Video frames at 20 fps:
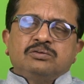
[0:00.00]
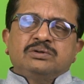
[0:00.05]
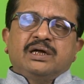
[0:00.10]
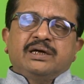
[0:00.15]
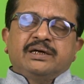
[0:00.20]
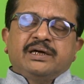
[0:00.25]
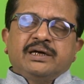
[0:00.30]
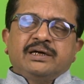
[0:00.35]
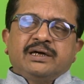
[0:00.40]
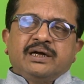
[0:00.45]
their
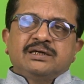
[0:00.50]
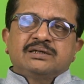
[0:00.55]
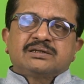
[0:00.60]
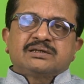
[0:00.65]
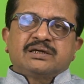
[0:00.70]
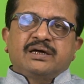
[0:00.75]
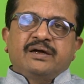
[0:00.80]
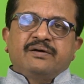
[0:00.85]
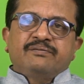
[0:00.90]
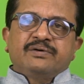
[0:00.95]
data is
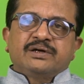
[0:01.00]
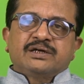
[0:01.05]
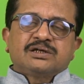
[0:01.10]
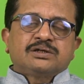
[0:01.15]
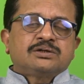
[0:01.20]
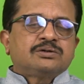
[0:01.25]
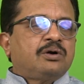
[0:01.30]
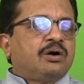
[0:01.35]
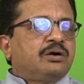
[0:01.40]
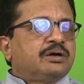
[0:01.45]
safe, it is
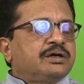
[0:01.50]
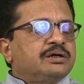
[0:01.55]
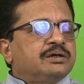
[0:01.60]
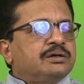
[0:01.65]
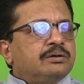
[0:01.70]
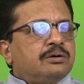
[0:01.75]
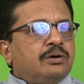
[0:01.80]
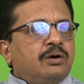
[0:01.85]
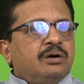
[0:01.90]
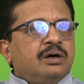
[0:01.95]
not in
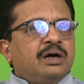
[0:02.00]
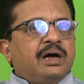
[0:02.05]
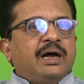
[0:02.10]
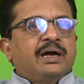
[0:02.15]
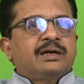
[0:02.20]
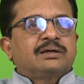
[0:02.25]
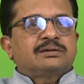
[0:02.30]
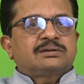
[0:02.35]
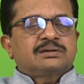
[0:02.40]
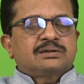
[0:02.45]
wrong
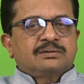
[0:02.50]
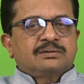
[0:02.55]
hands.